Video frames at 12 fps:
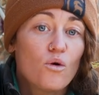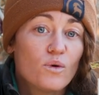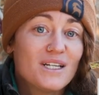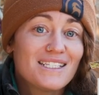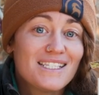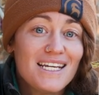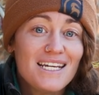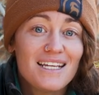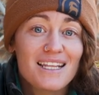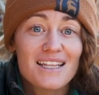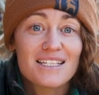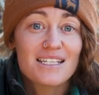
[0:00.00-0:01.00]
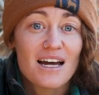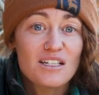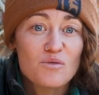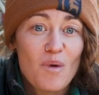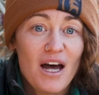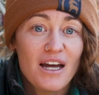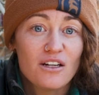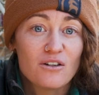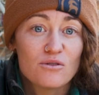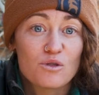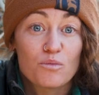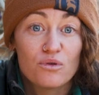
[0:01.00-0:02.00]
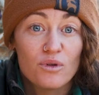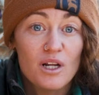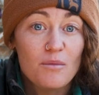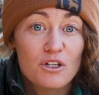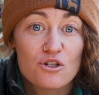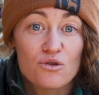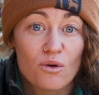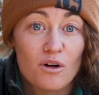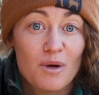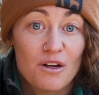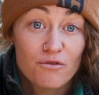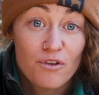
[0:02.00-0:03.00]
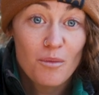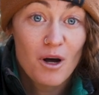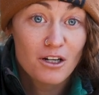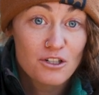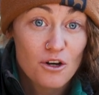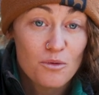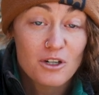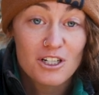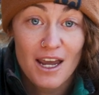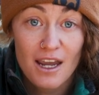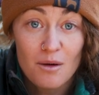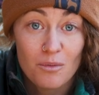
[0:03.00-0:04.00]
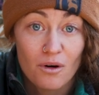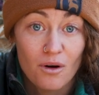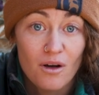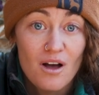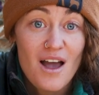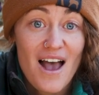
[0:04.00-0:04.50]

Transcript: we see that the Scots pine goes pretty much dormant from October to April,